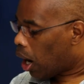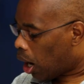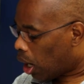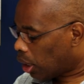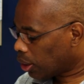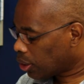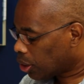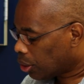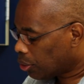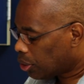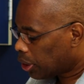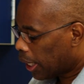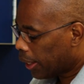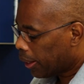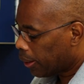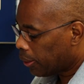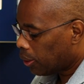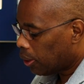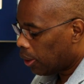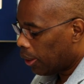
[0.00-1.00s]
Also
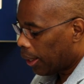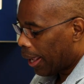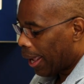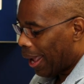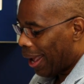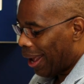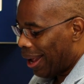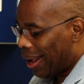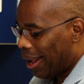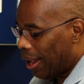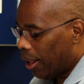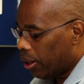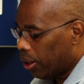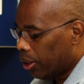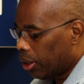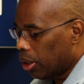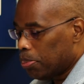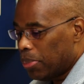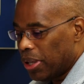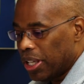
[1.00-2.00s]
take a look at
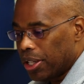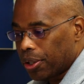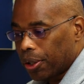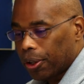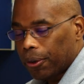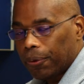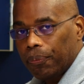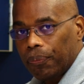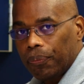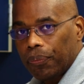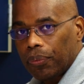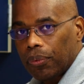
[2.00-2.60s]
the beaker.